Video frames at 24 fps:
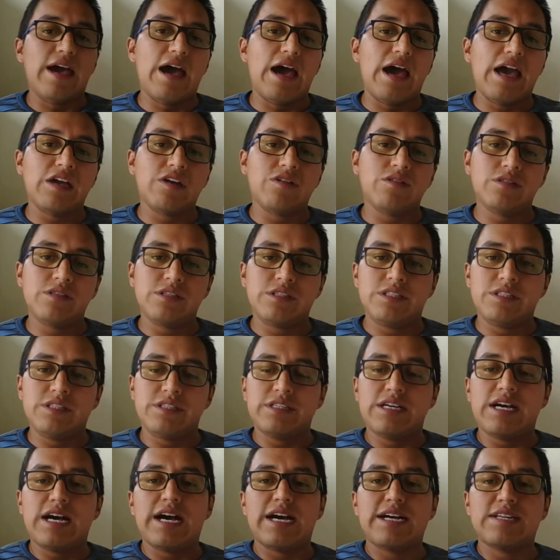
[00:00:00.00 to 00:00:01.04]
I'm
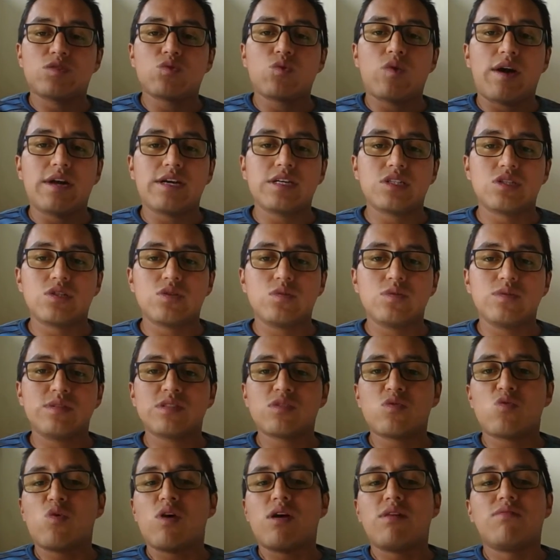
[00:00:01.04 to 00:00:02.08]
gonna ask one student
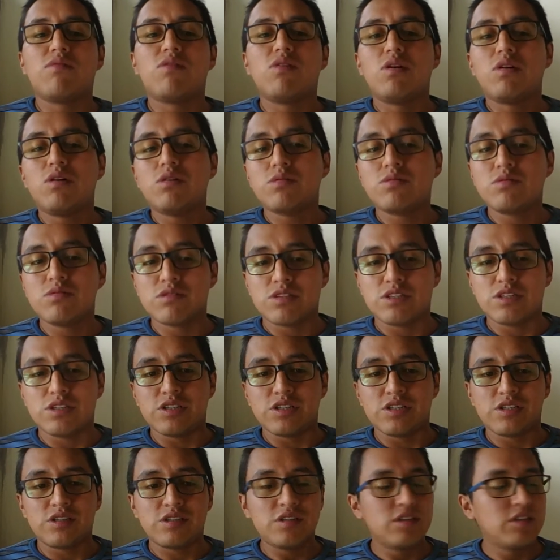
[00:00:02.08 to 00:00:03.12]
or a
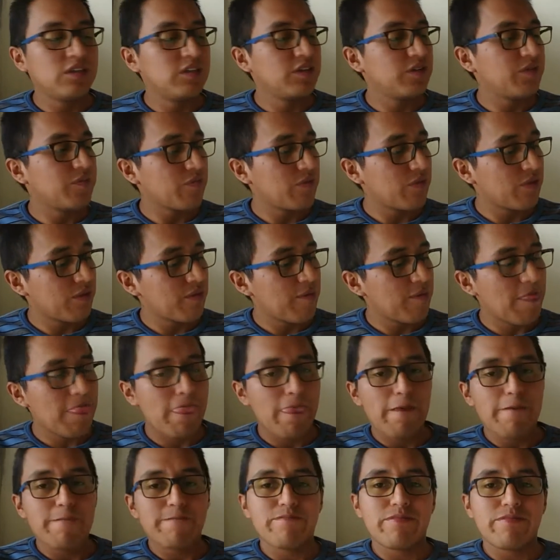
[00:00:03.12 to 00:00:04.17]
volunteer,
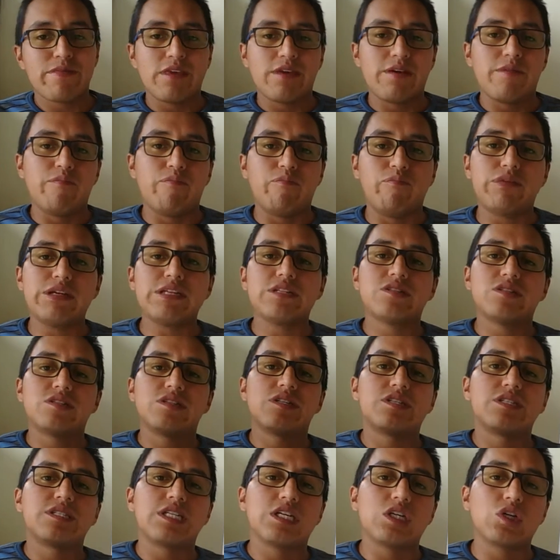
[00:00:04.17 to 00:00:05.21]

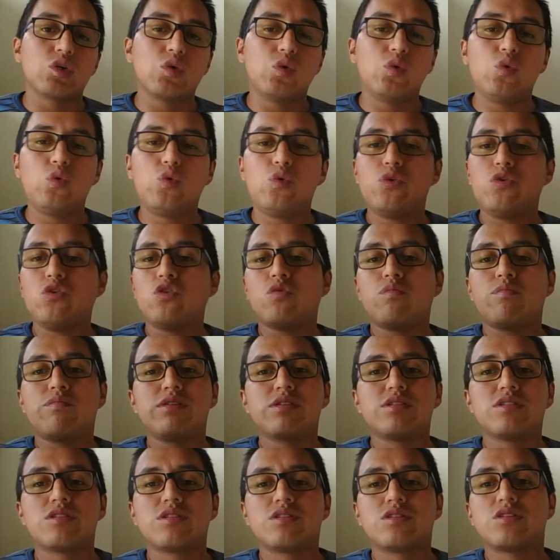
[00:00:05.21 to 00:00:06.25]
Mr. Takuri or
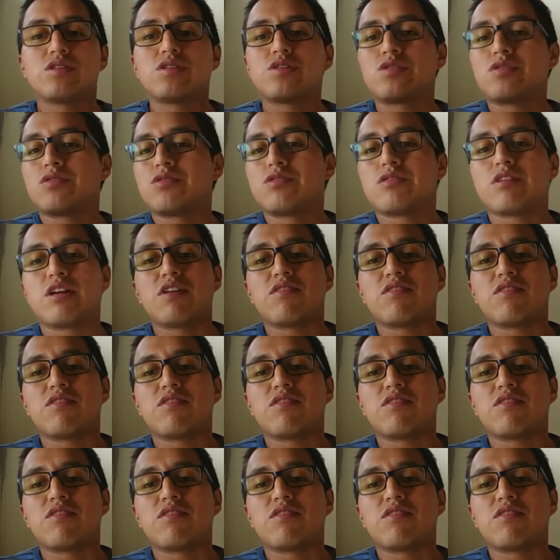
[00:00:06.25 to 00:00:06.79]
Mr.